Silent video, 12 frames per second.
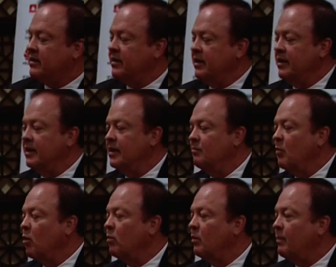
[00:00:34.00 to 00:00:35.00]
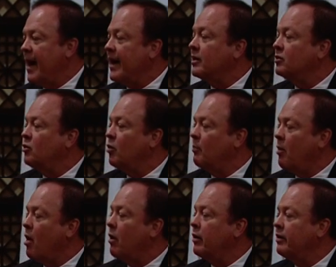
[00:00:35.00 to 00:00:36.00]
The uh, mobile packet core
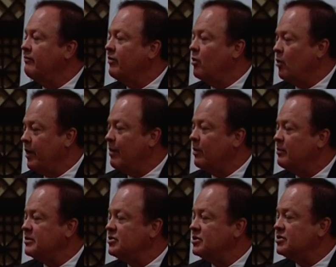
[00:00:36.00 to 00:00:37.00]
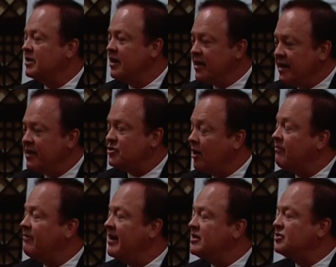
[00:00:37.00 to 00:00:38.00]
part of the core network business is our
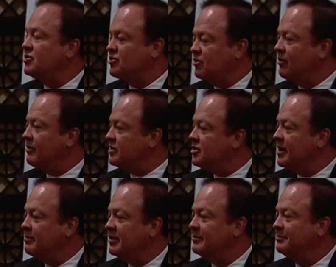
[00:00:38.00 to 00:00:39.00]
fastest growing segment.